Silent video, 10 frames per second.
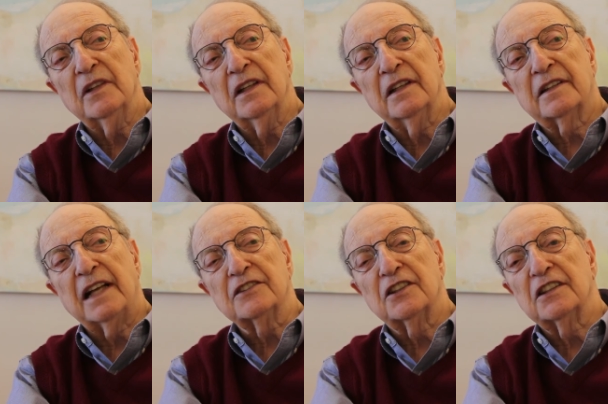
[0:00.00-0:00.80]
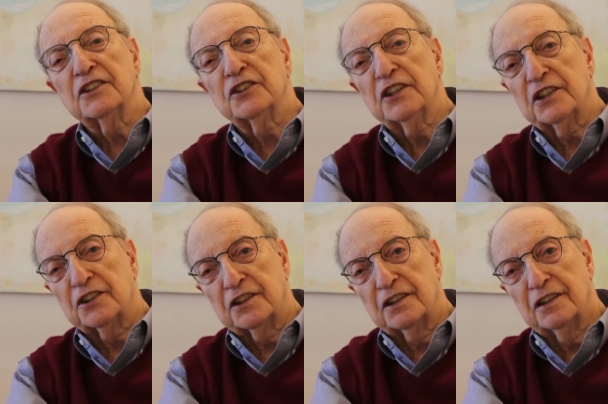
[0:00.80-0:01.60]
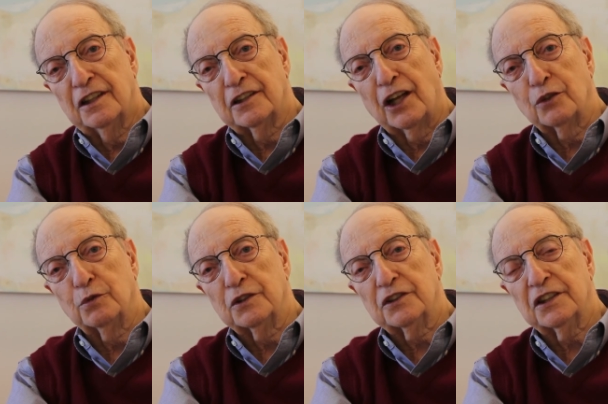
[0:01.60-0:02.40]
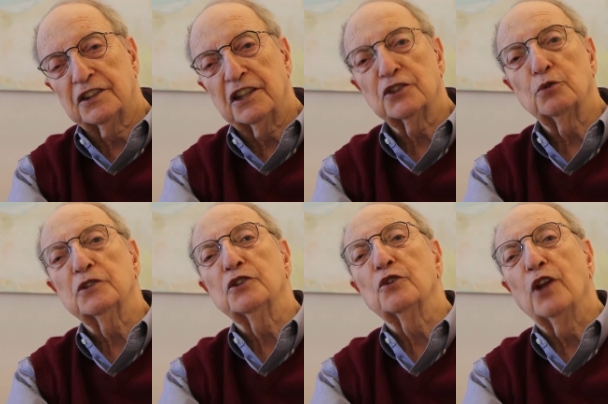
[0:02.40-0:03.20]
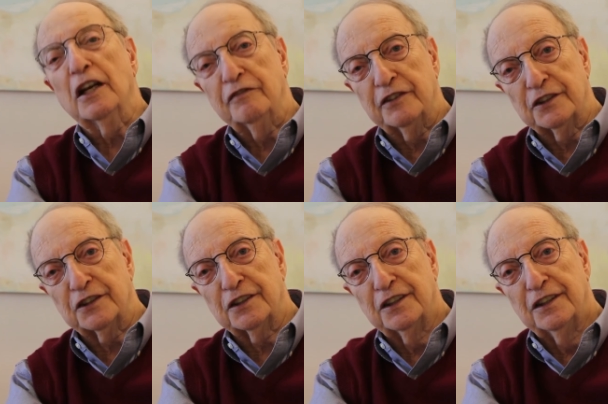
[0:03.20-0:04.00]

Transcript: It doesn't exist. In other words, it's just what your life is.